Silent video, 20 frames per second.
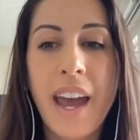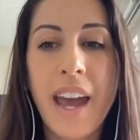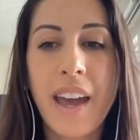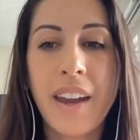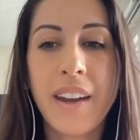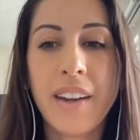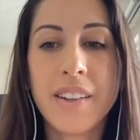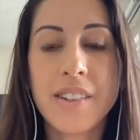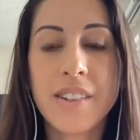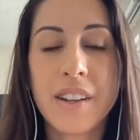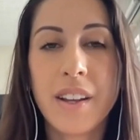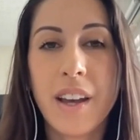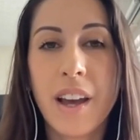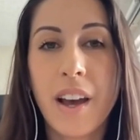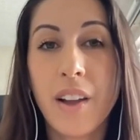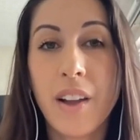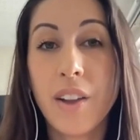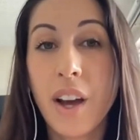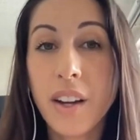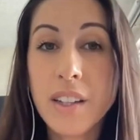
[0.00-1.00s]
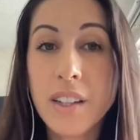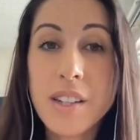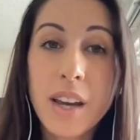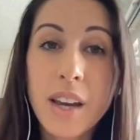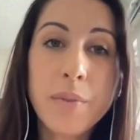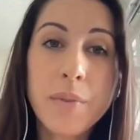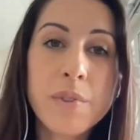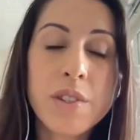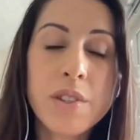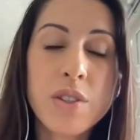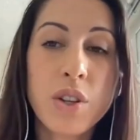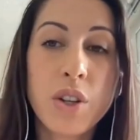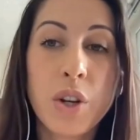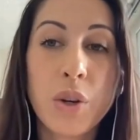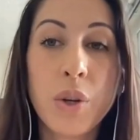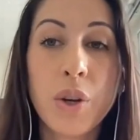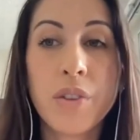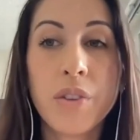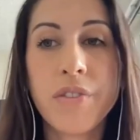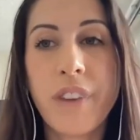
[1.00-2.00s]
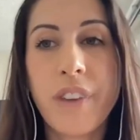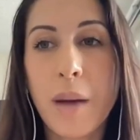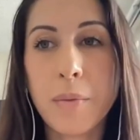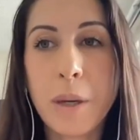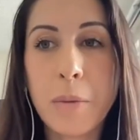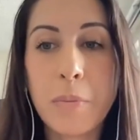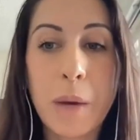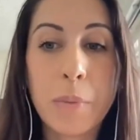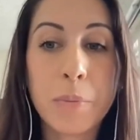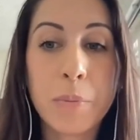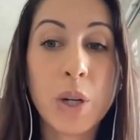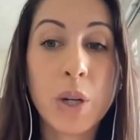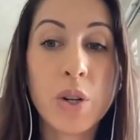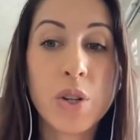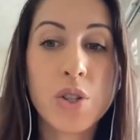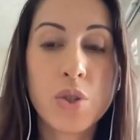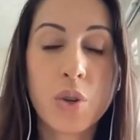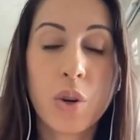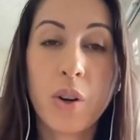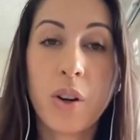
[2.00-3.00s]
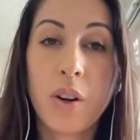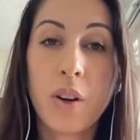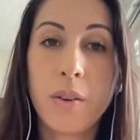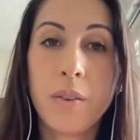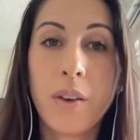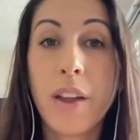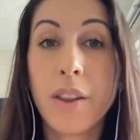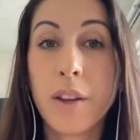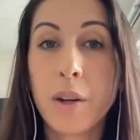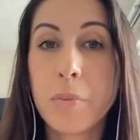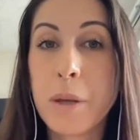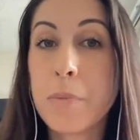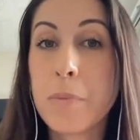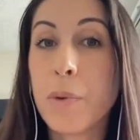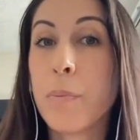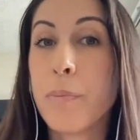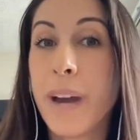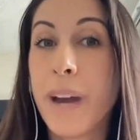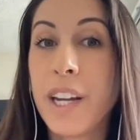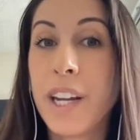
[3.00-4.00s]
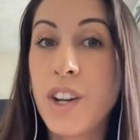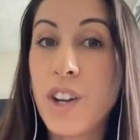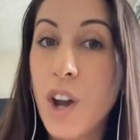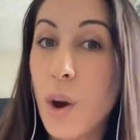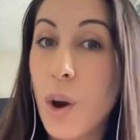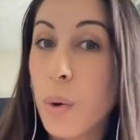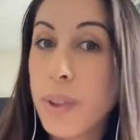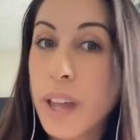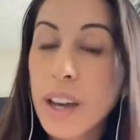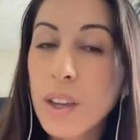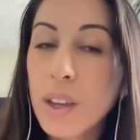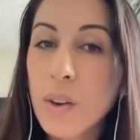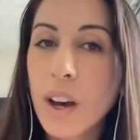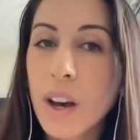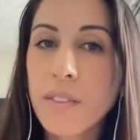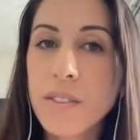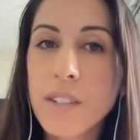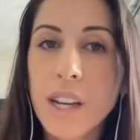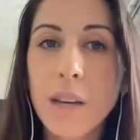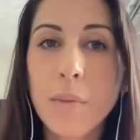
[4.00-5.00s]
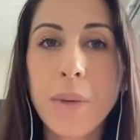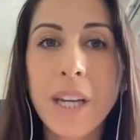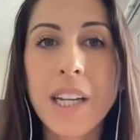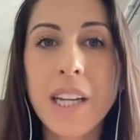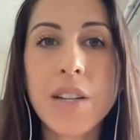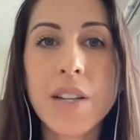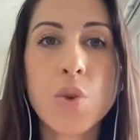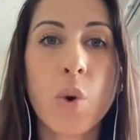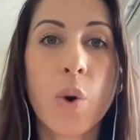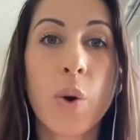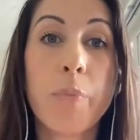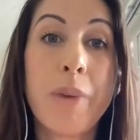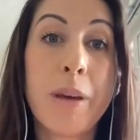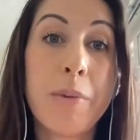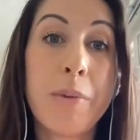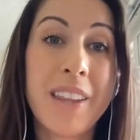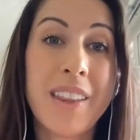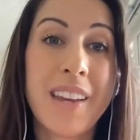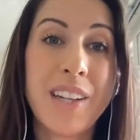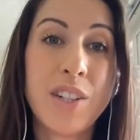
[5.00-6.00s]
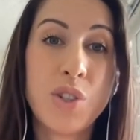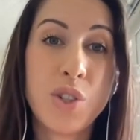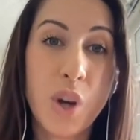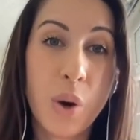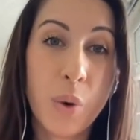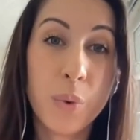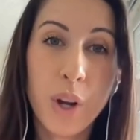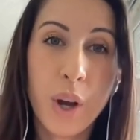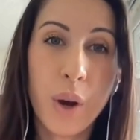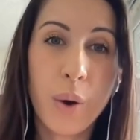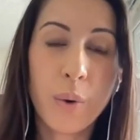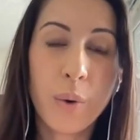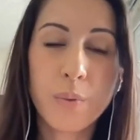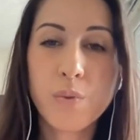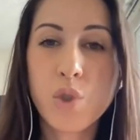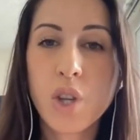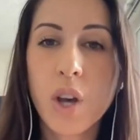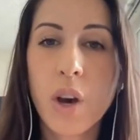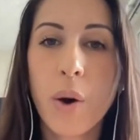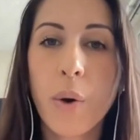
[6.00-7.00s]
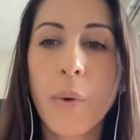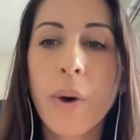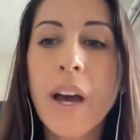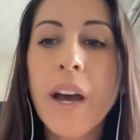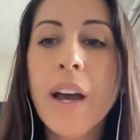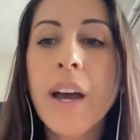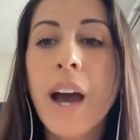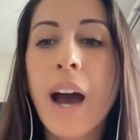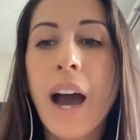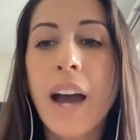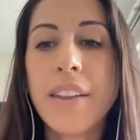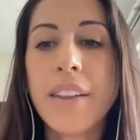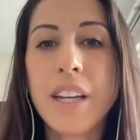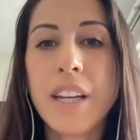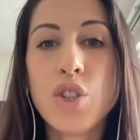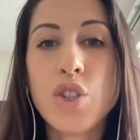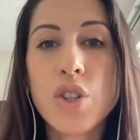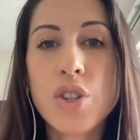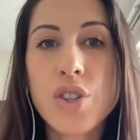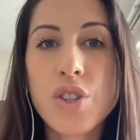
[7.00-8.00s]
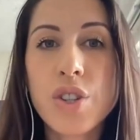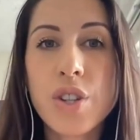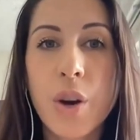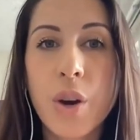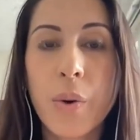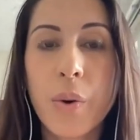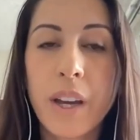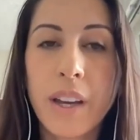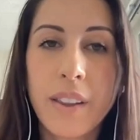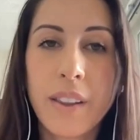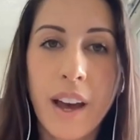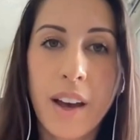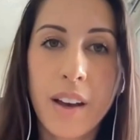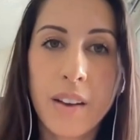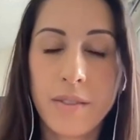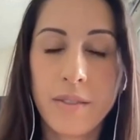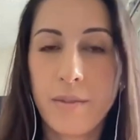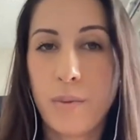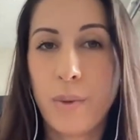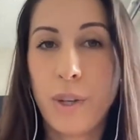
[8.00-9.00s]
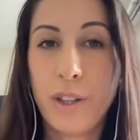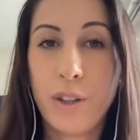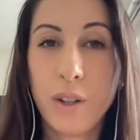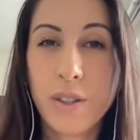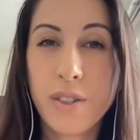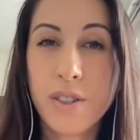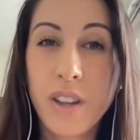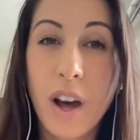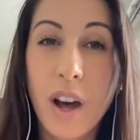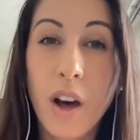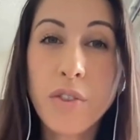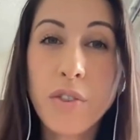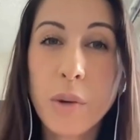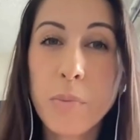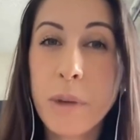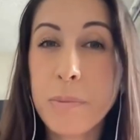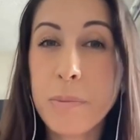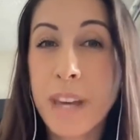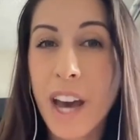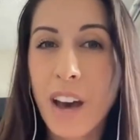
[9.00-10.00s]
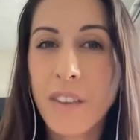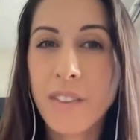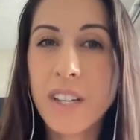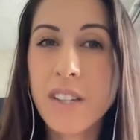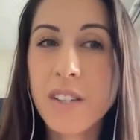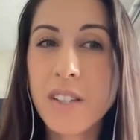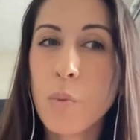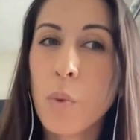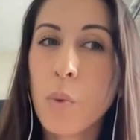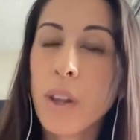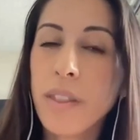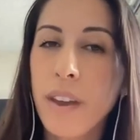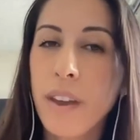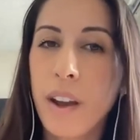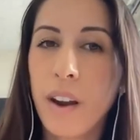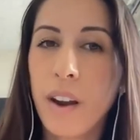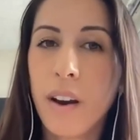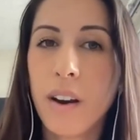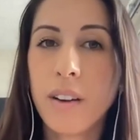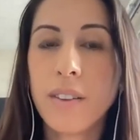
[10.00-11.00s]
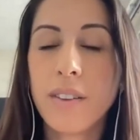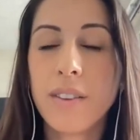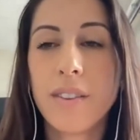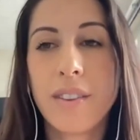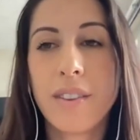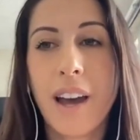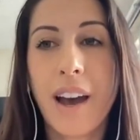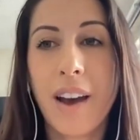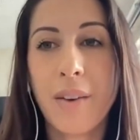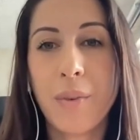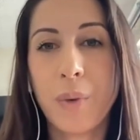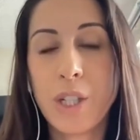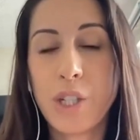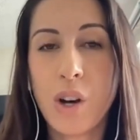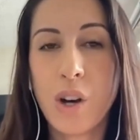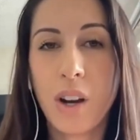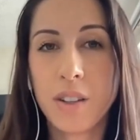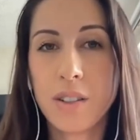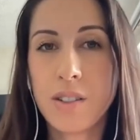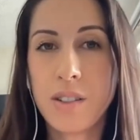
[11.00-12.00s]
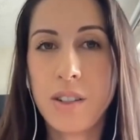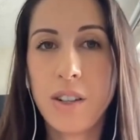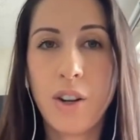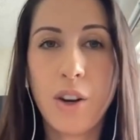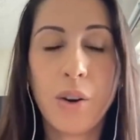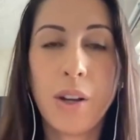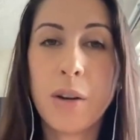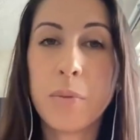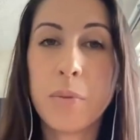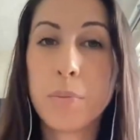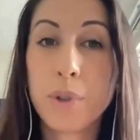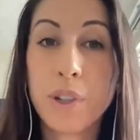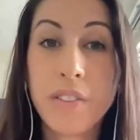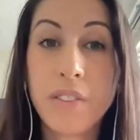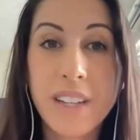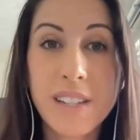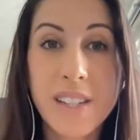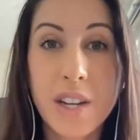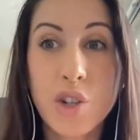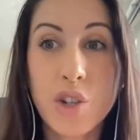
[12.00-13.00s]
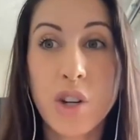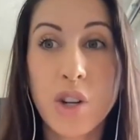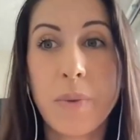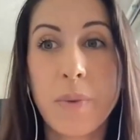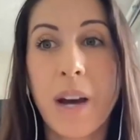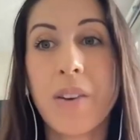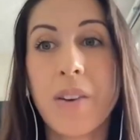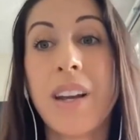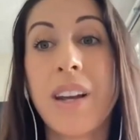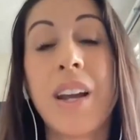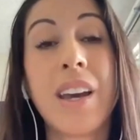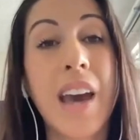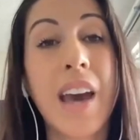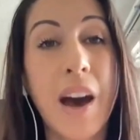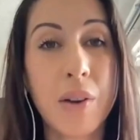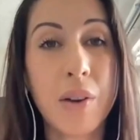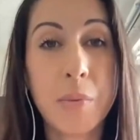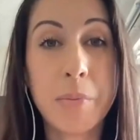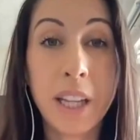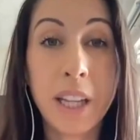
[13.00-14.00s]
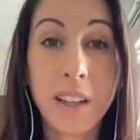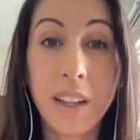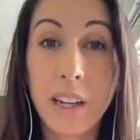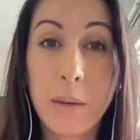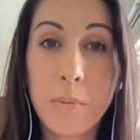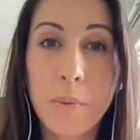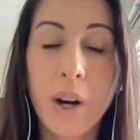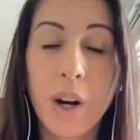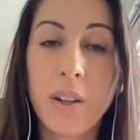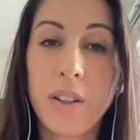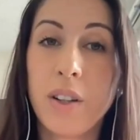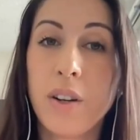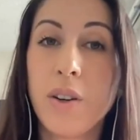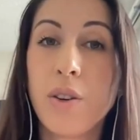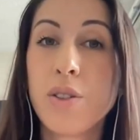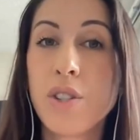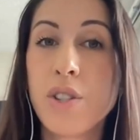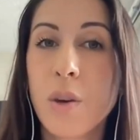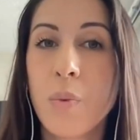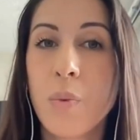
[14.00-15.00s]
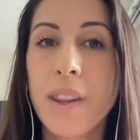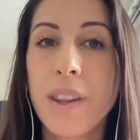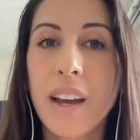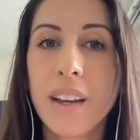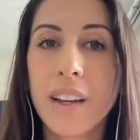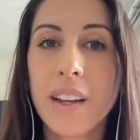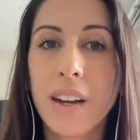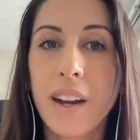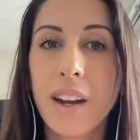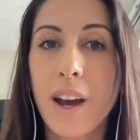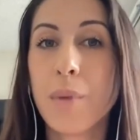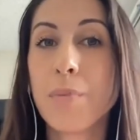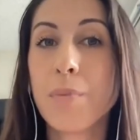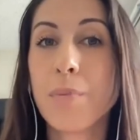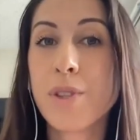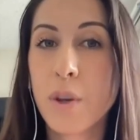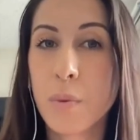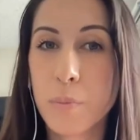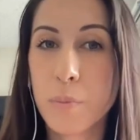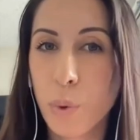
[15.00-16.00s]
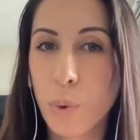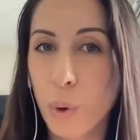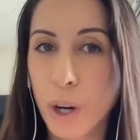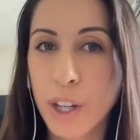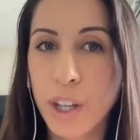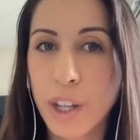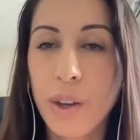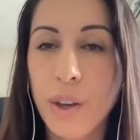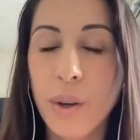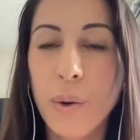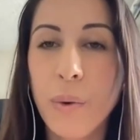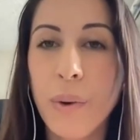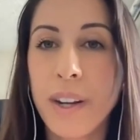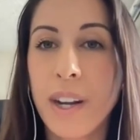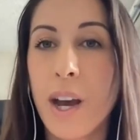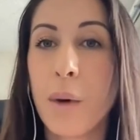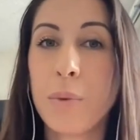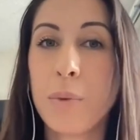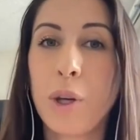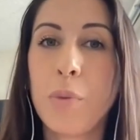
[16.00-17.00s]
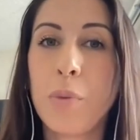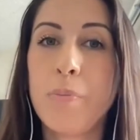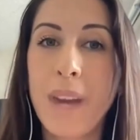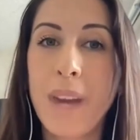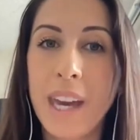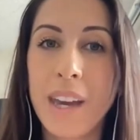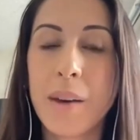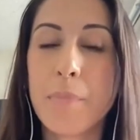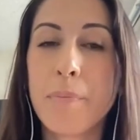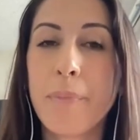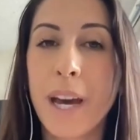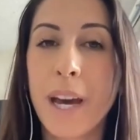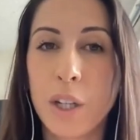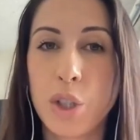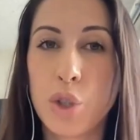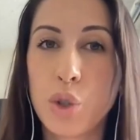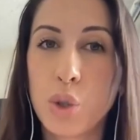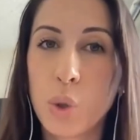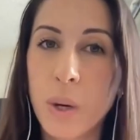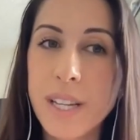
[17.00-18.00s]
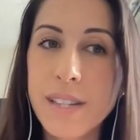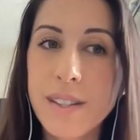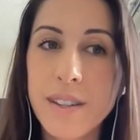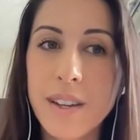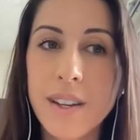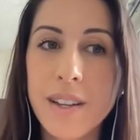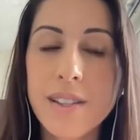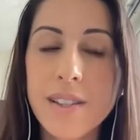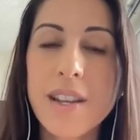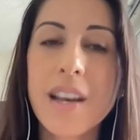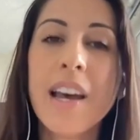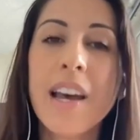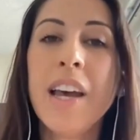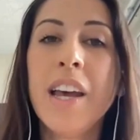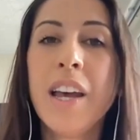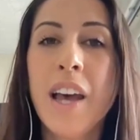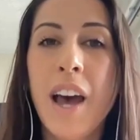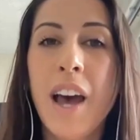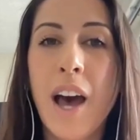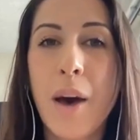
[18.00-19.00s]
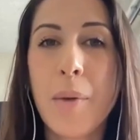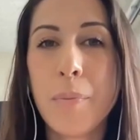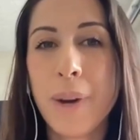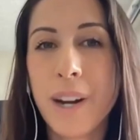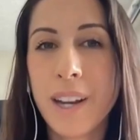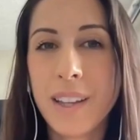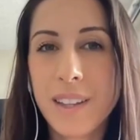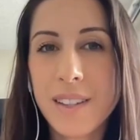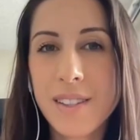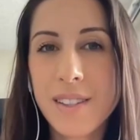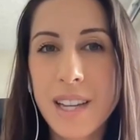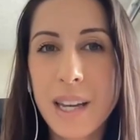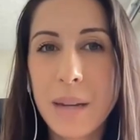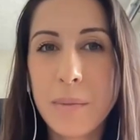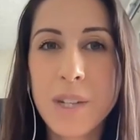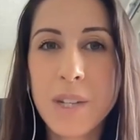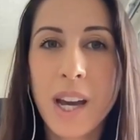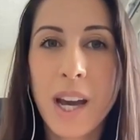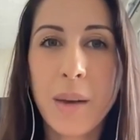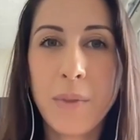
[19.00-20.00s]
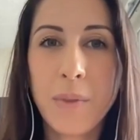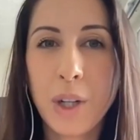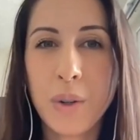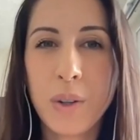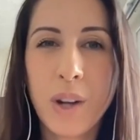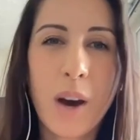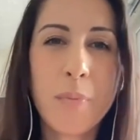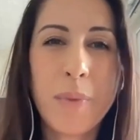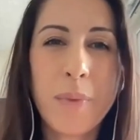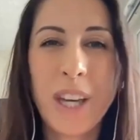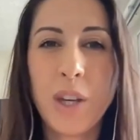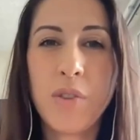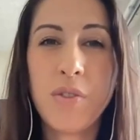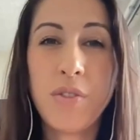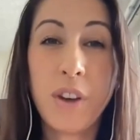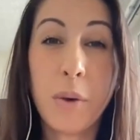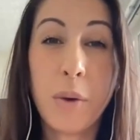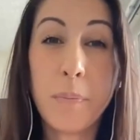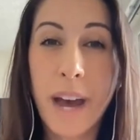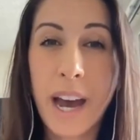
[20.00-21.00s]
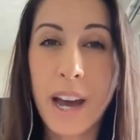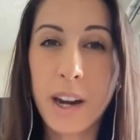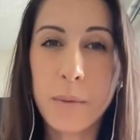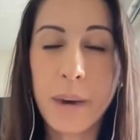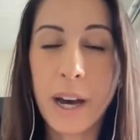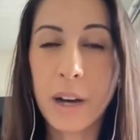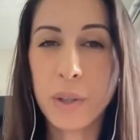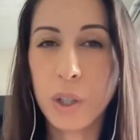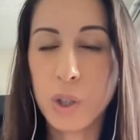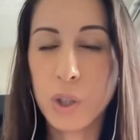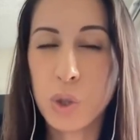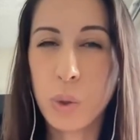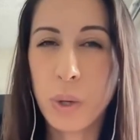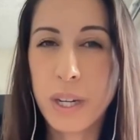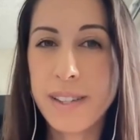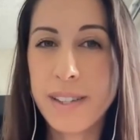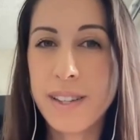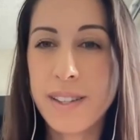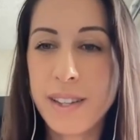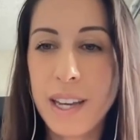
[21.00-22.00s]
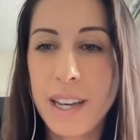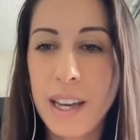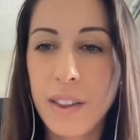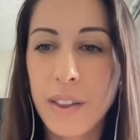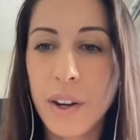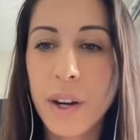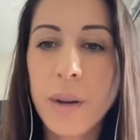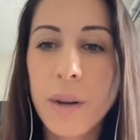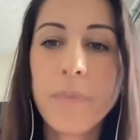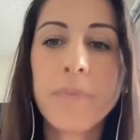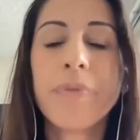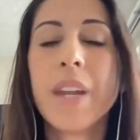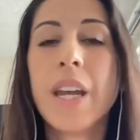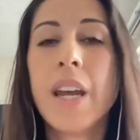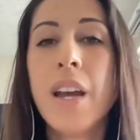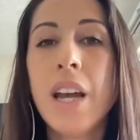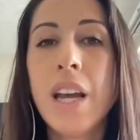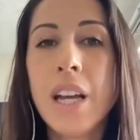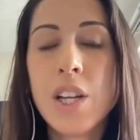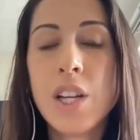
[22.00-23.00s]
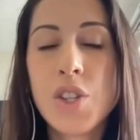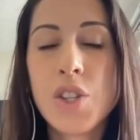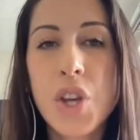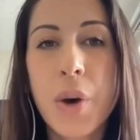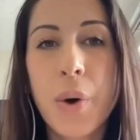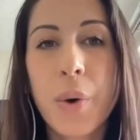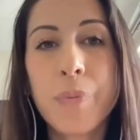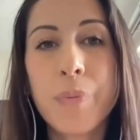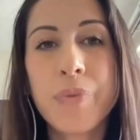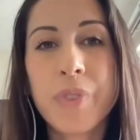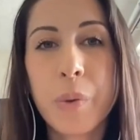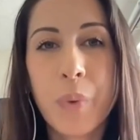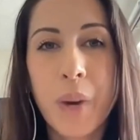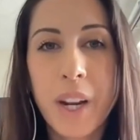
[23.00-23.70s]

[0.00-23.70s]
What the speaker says: And a lot of times, your family members or other people might know that you have diabetes, or maybe they don't know. So I think just knowing that with yourself, or maybe having someone there that we talked, in a previous session about an accountability partner or someone that can help support you and help you make better choices. But at the same time, not make you feel bad about your choices either. So